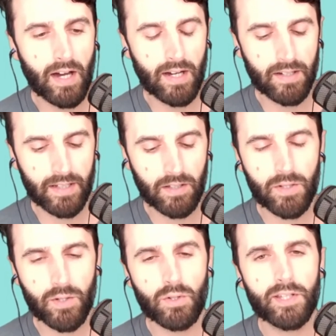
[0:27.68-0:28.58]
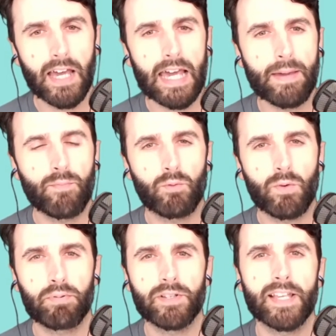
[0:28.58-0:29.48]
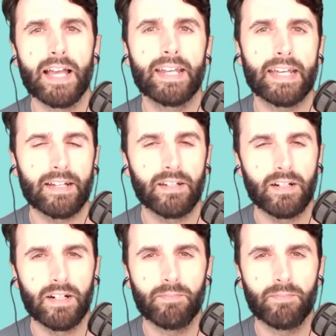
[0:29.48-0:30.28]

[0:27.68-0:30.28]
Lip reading: individuals came representing